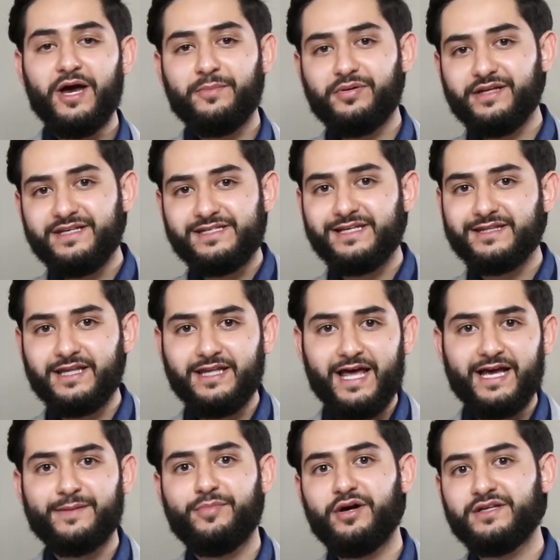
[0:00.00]
please hit the
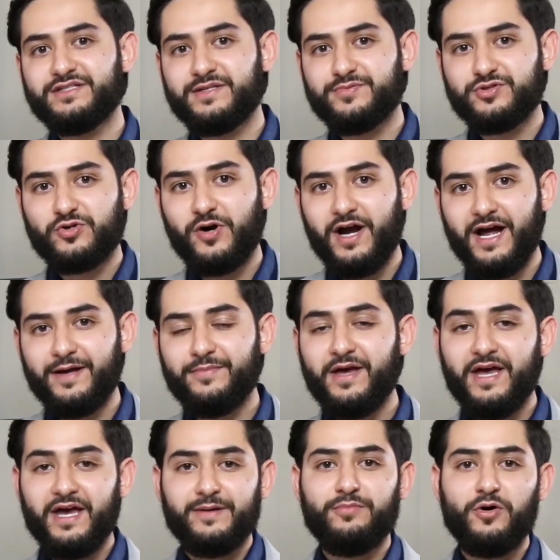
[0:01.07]
like button, subscribe,
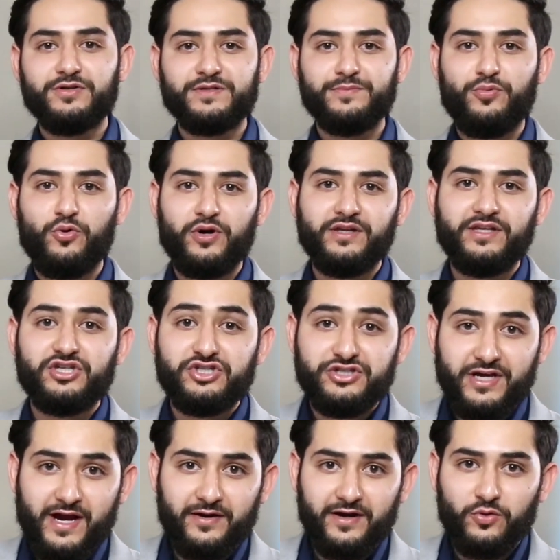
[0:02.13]
and most importantly,
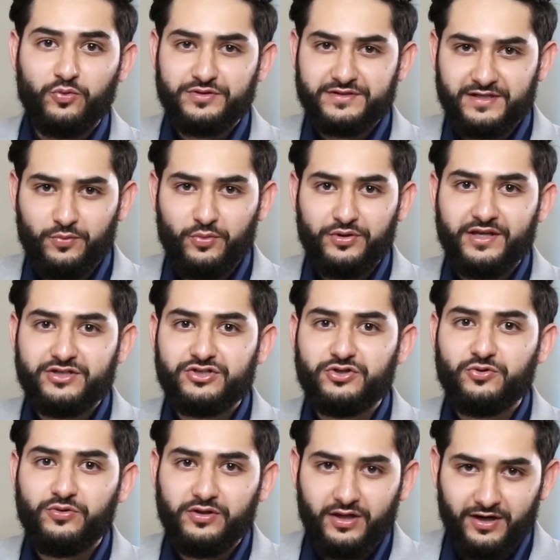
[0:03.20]
share it with someone that
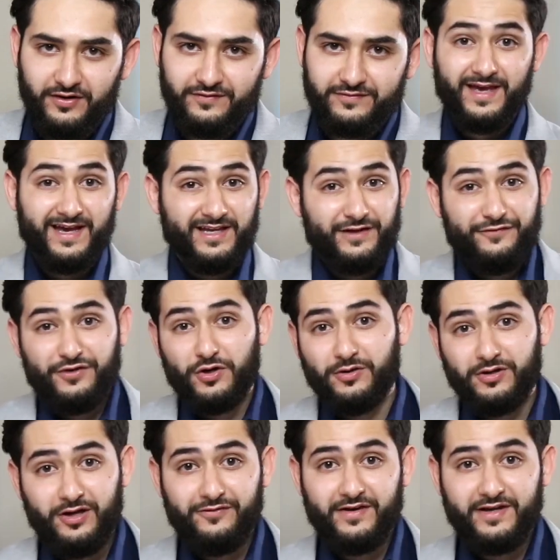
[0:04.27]
you love. And if you don't
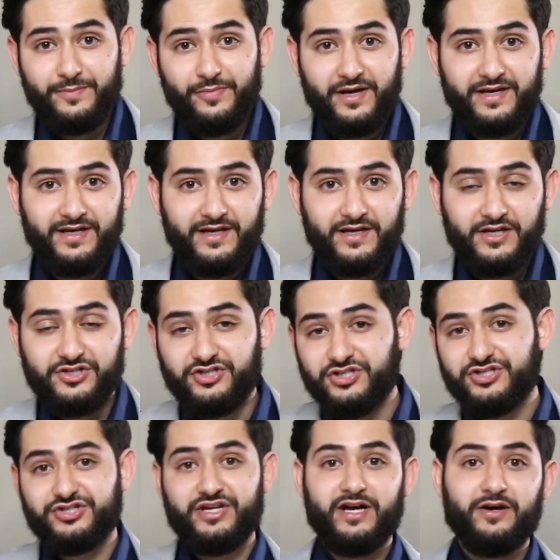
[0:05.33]
love anybody,
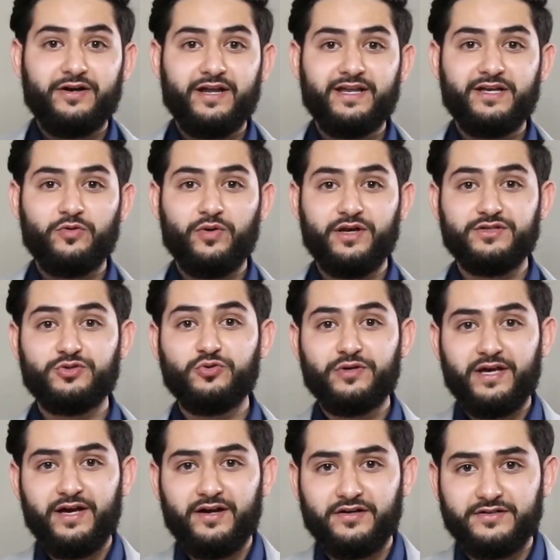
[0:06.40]
just share it anyways, who
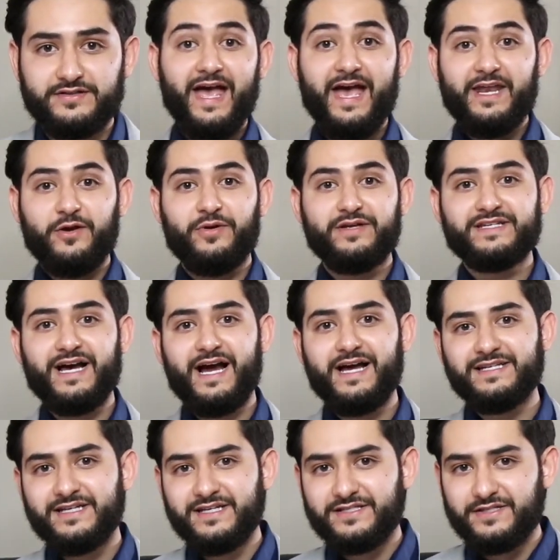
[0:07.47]
cares? Anyways
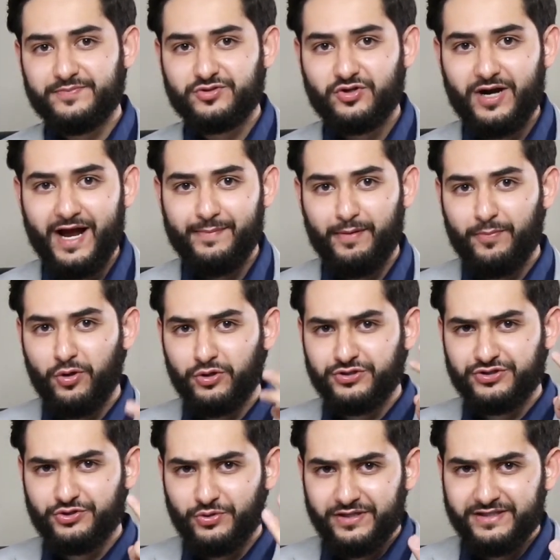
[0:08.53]
guys, subscribe. I
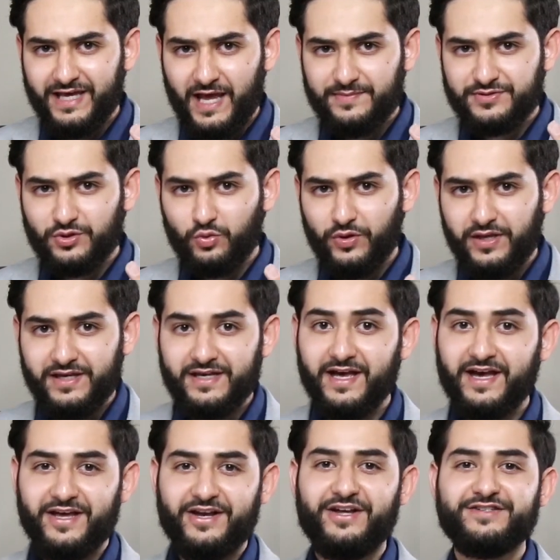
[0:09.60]
post three times a week,
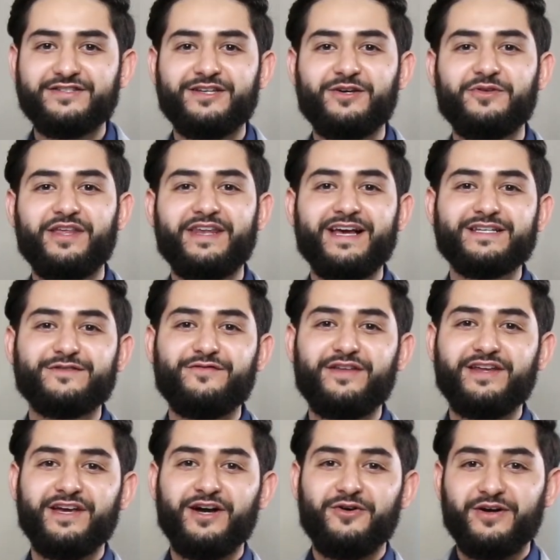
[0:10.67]
and I'll see you in the next
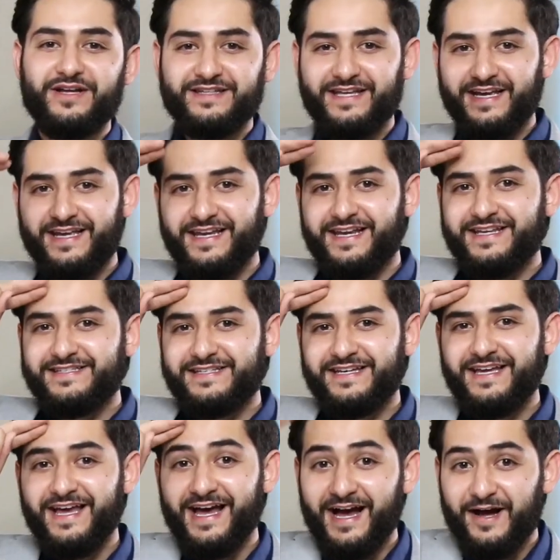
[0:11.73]
video. Take it
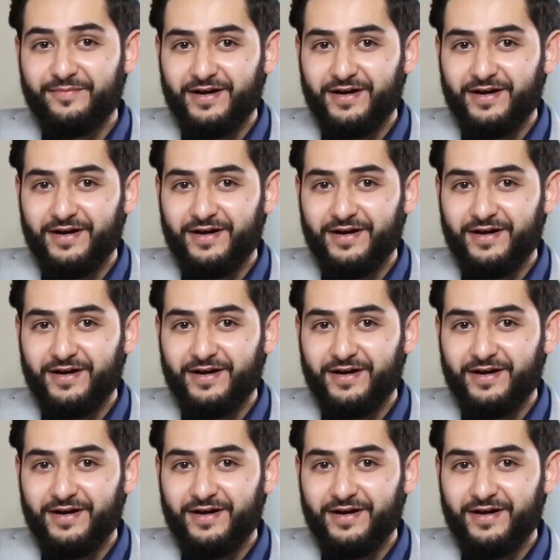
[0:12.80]
easy, I'm